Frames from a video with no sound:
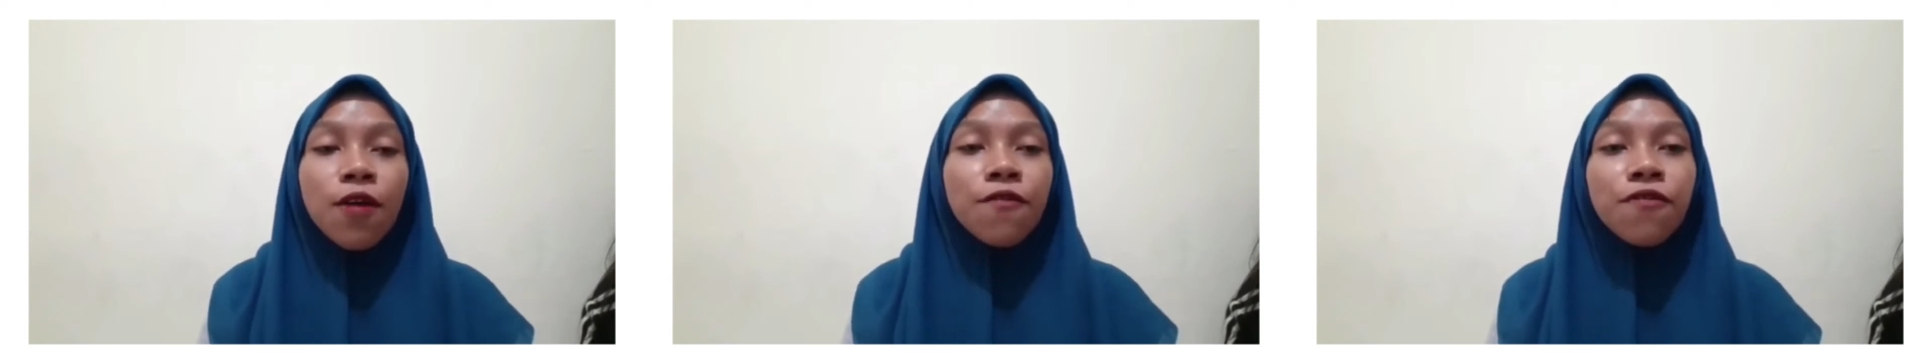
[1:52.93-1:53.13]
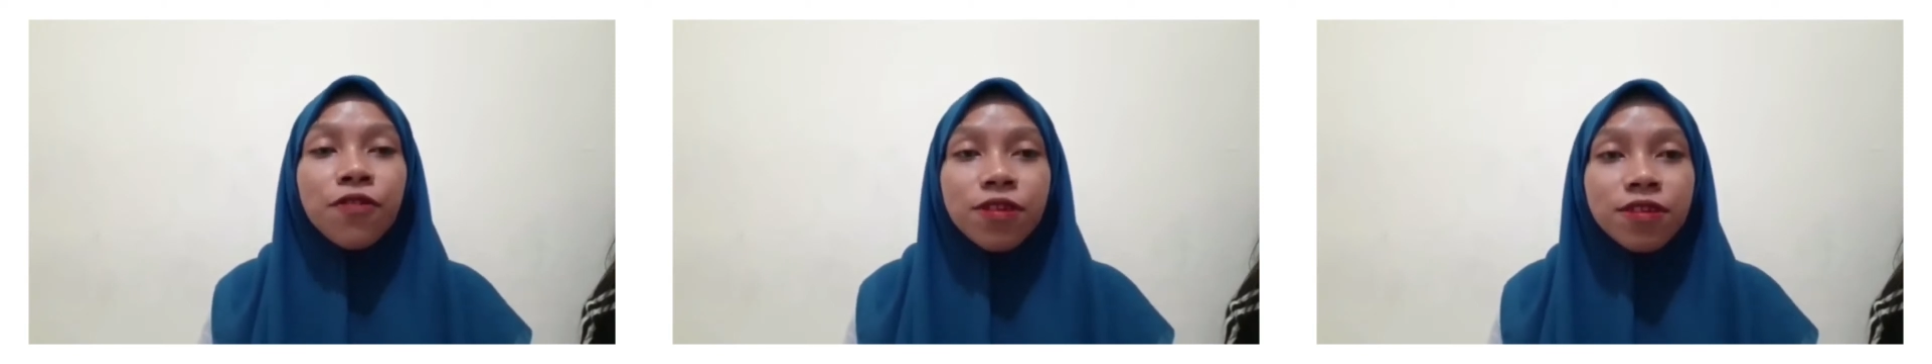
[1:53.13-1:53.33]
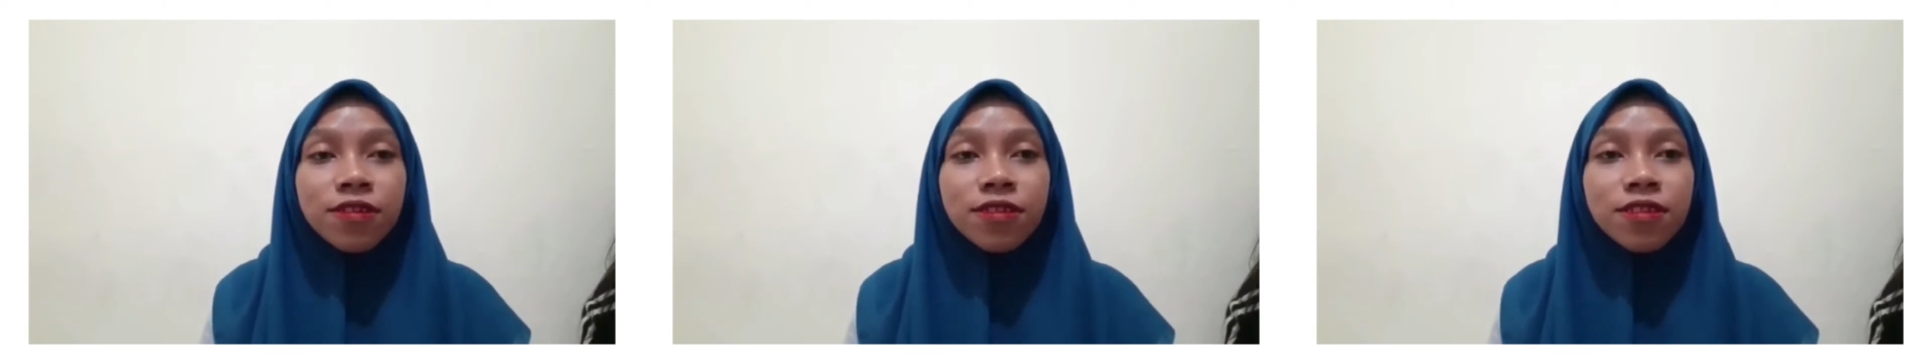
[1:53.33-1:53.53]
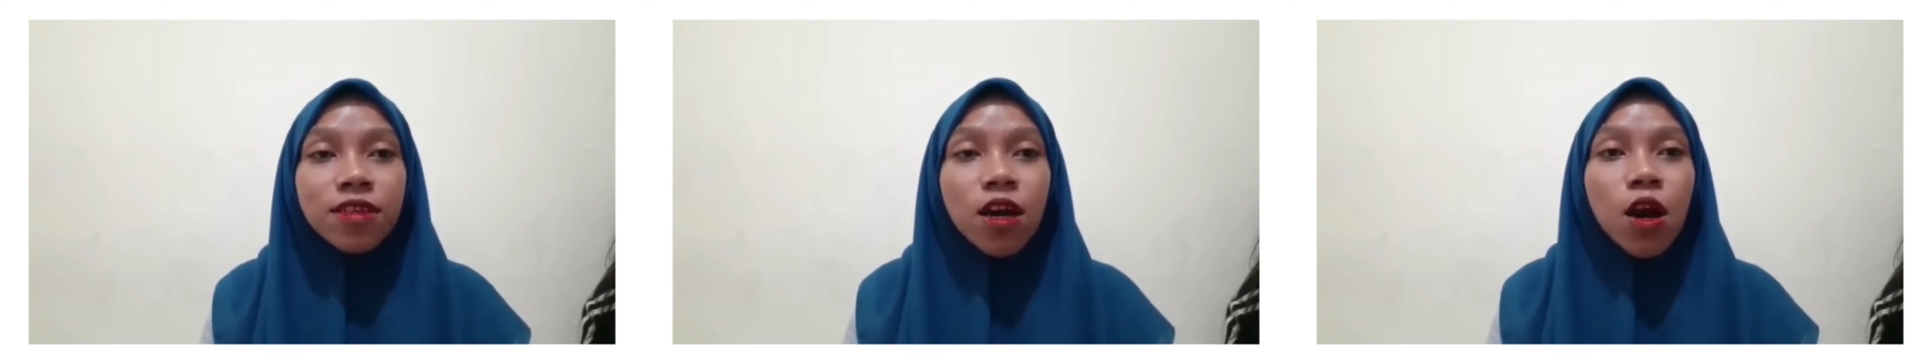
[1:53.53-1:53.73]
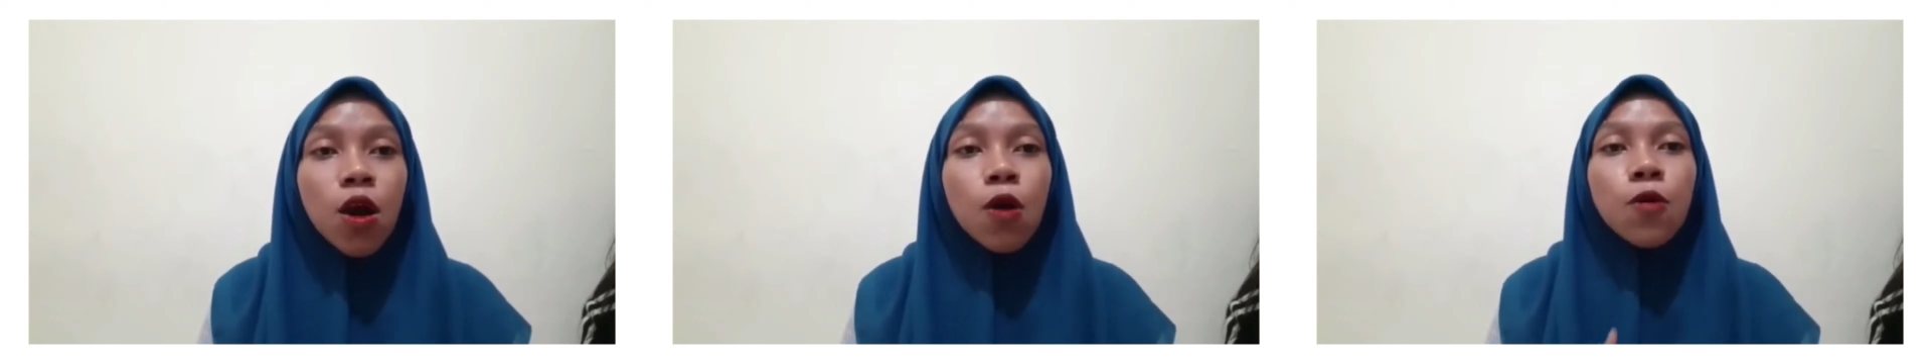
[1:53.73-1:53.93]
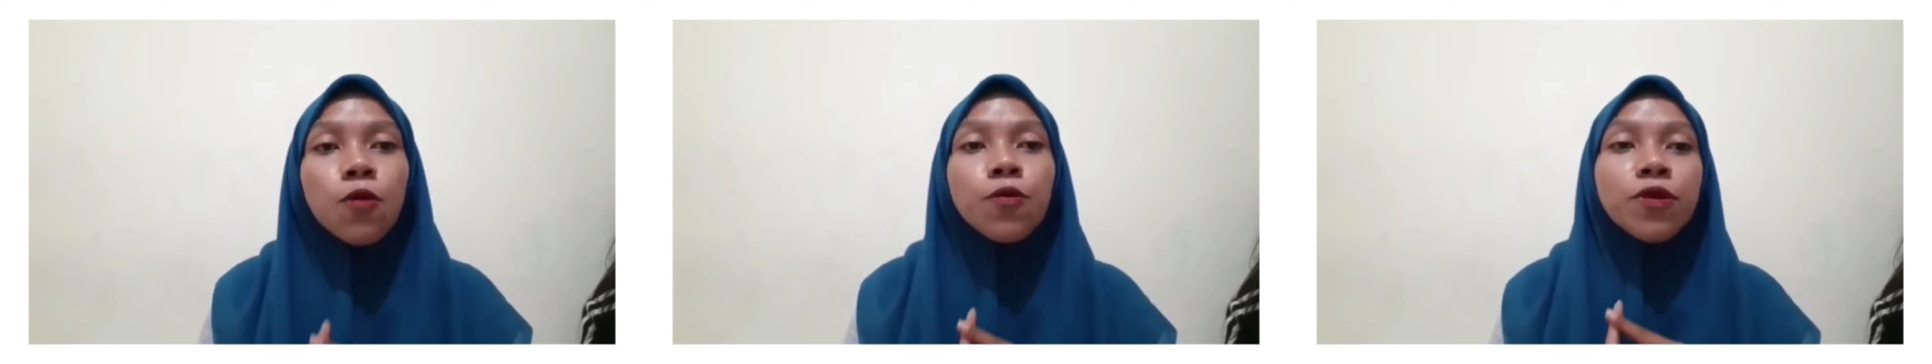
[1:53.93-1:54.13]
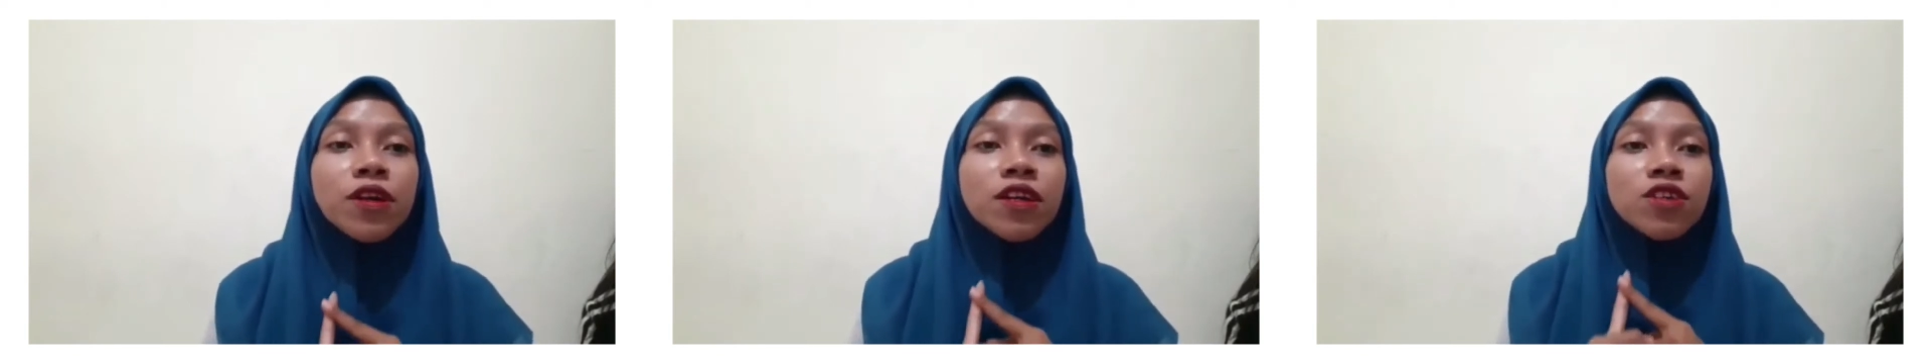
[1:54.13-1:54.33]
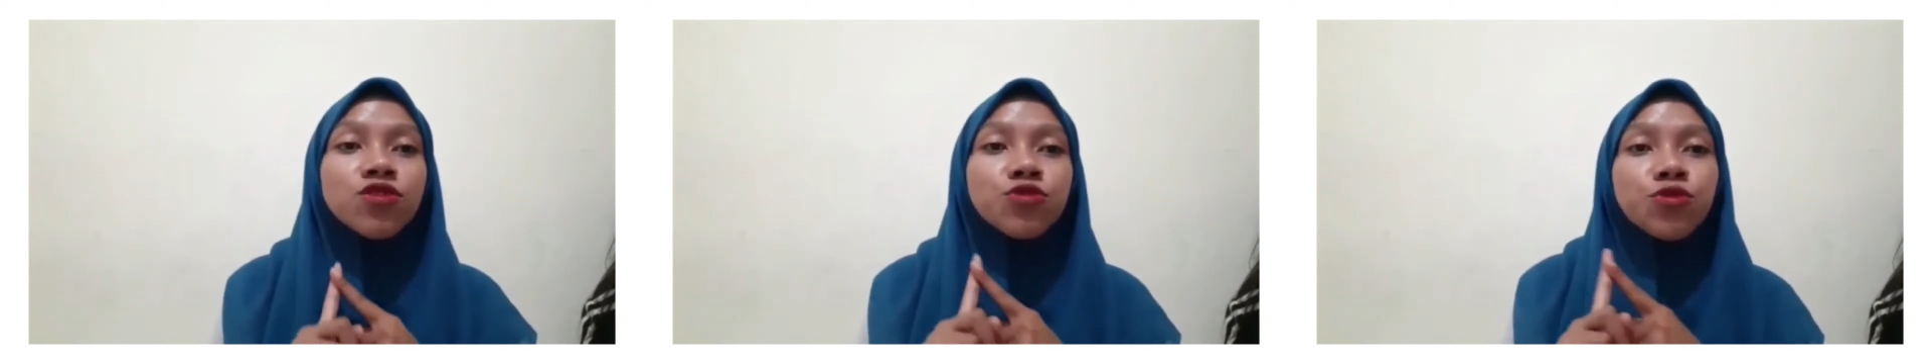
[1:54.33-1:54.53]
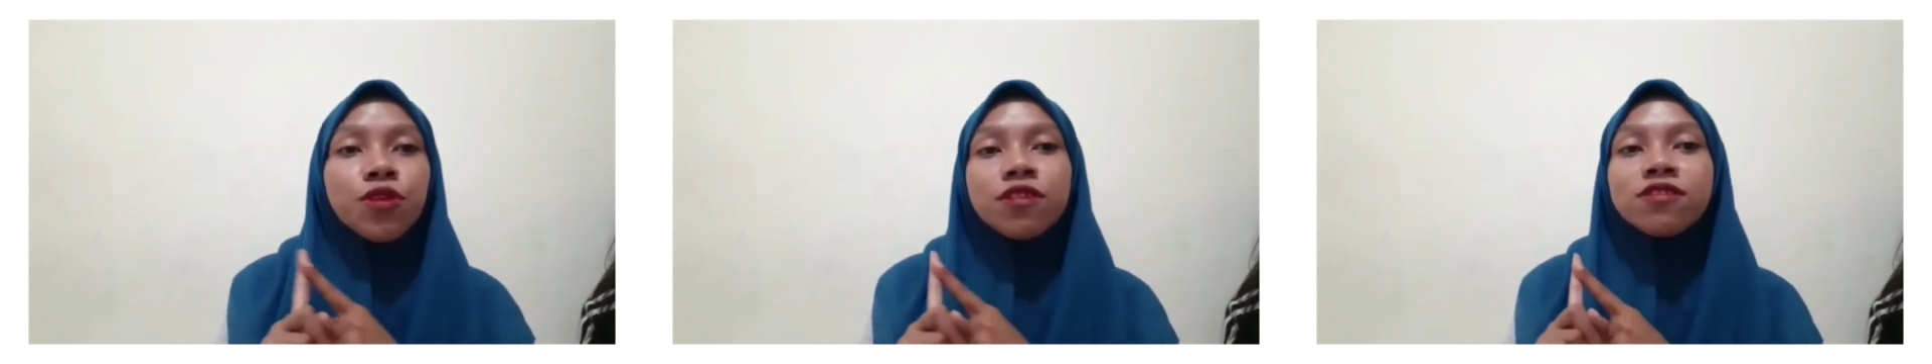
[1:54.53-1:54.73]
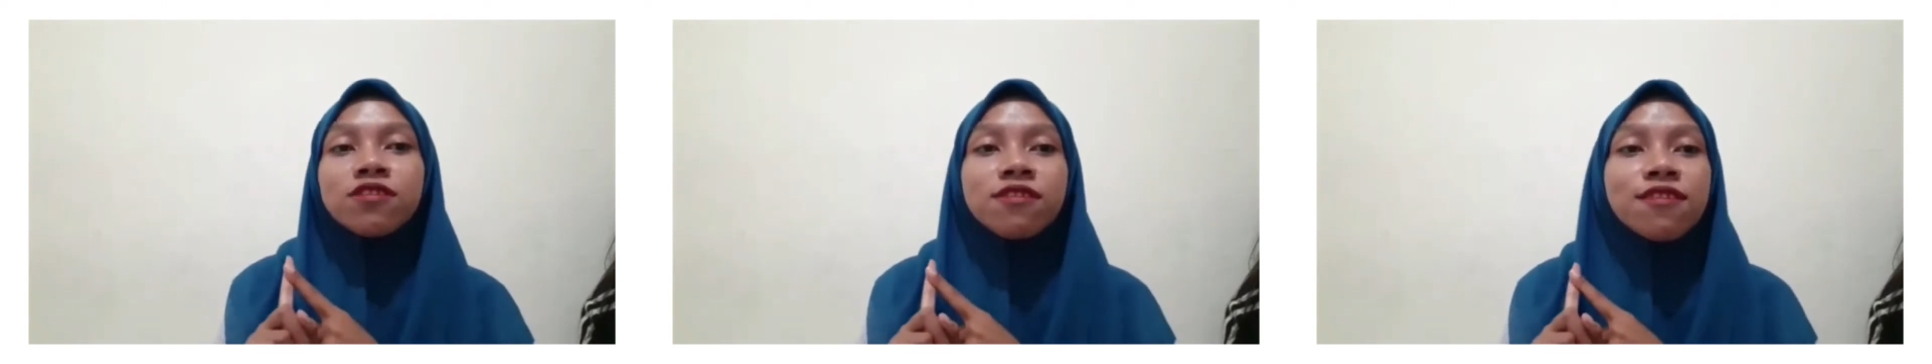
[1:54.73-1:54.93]
First, we
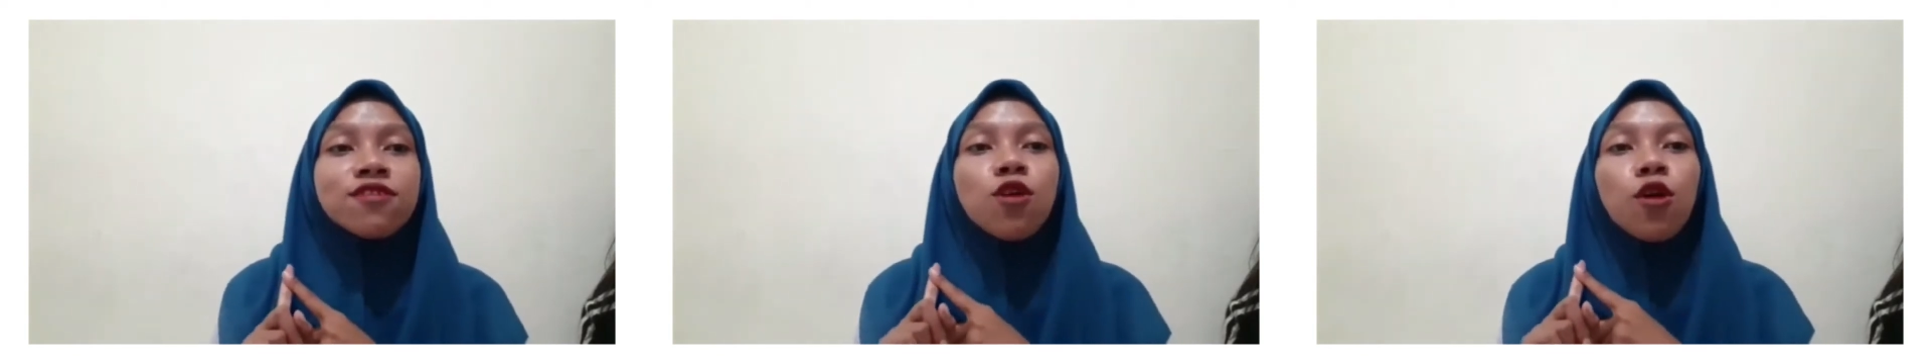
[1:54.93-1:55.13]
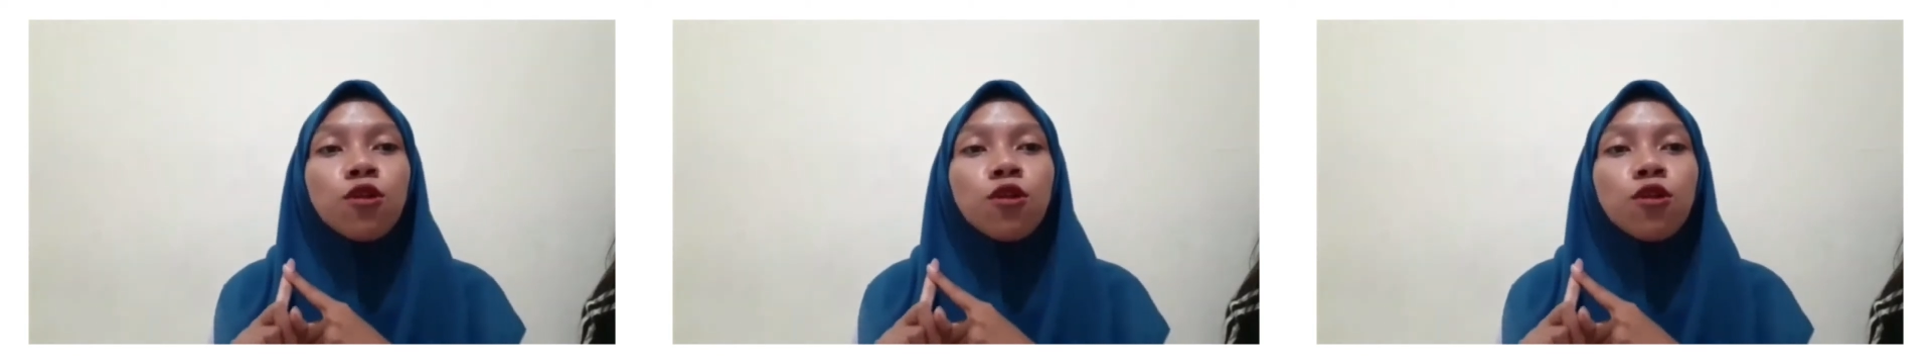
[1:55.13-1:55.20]
translate